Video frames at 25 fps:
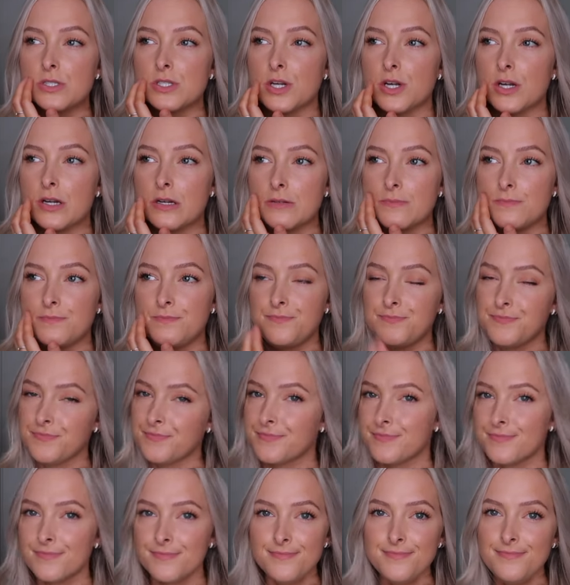are
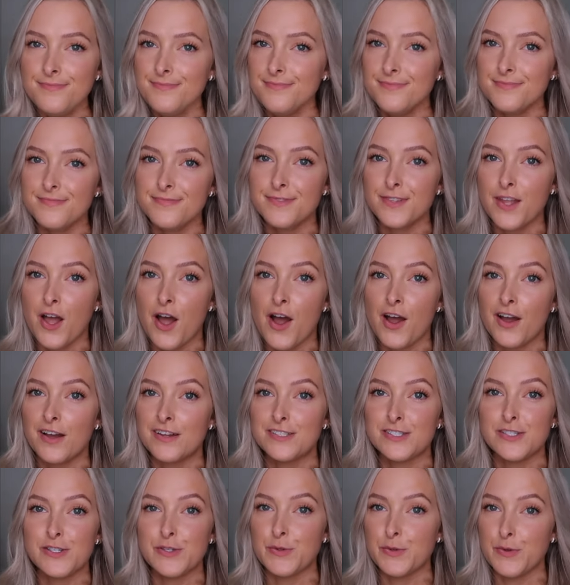
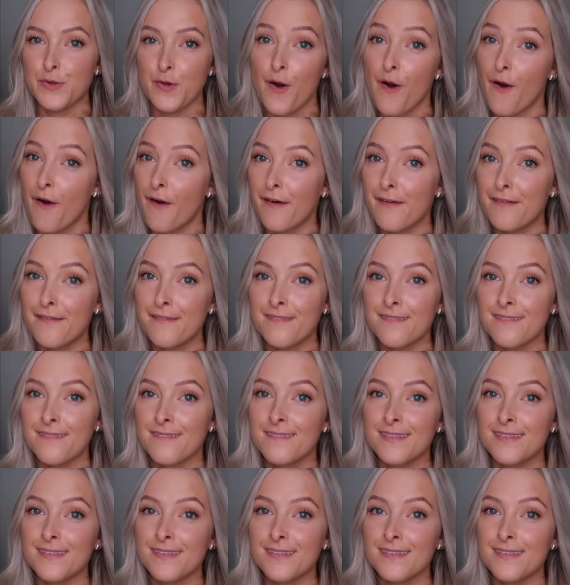not too long.